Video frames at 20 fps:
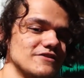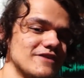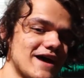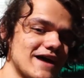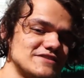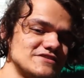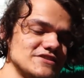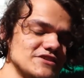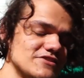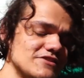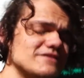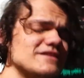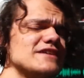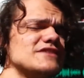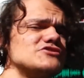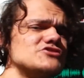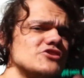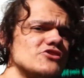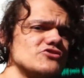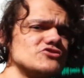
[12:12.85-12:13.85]
Actually, you know,
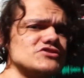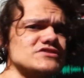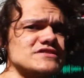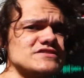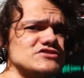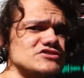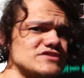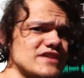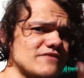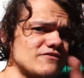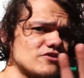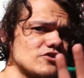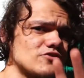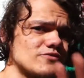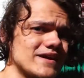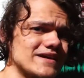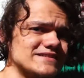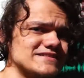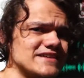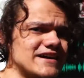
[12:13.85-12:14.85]
in general, just have a
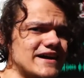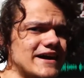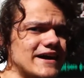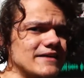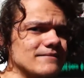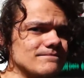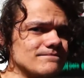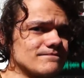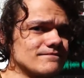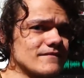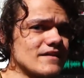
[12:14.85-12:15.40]
great time.